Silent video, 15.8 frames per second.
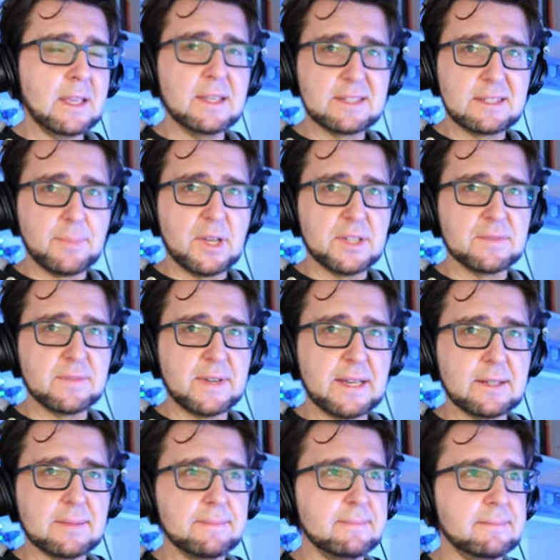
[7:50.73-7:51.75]
is the boss
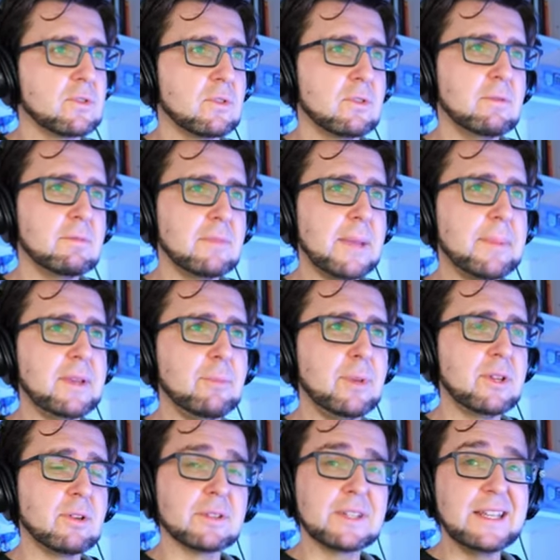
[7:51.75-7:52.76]
fight. So maybe
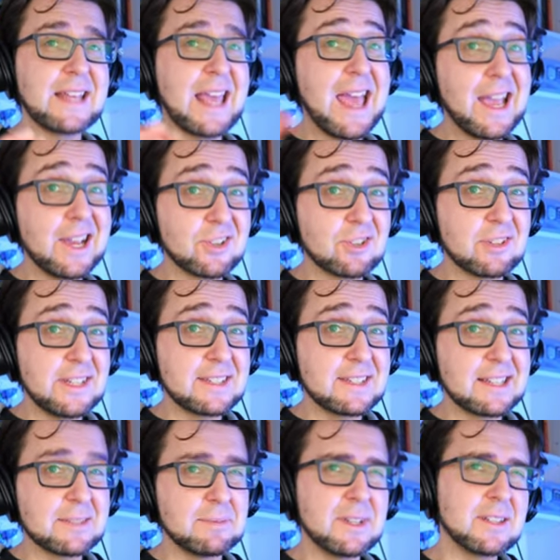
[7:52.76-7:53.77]
we don't need actually
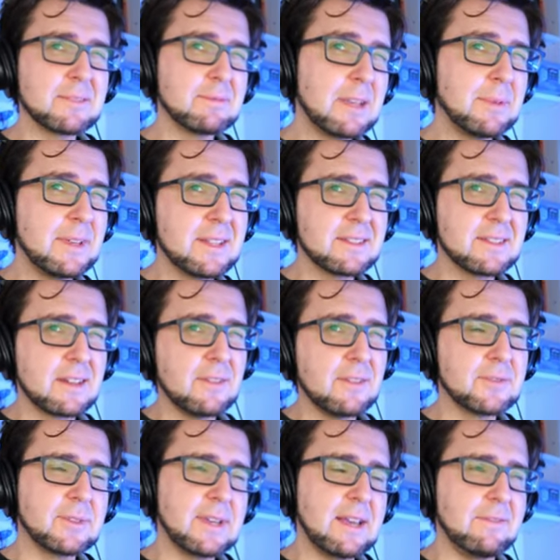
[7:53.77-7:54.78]
six minutes, maybe it's
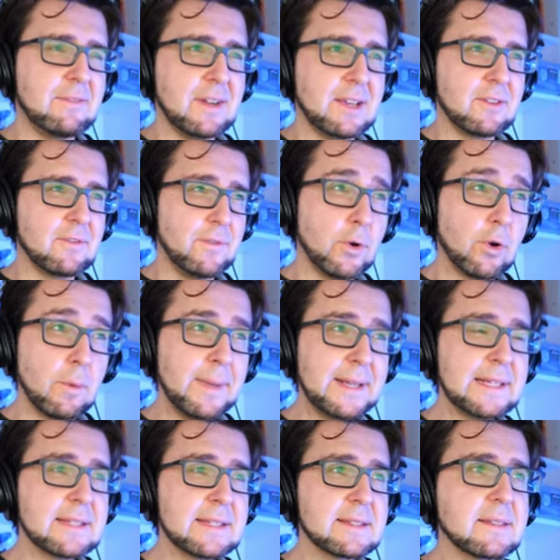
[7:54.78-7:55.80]
enough to have like four
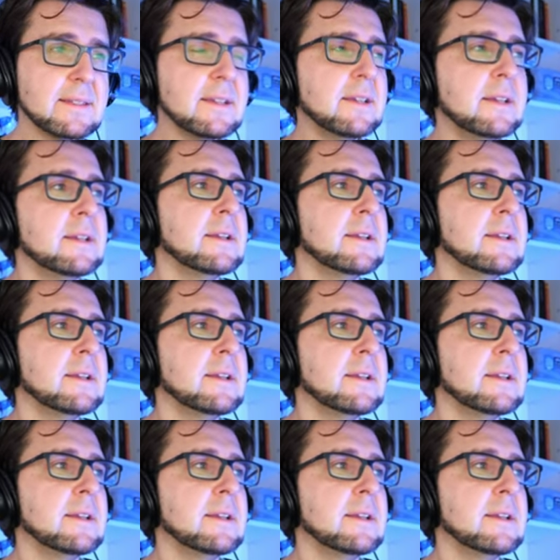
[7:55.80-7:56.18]
minutes,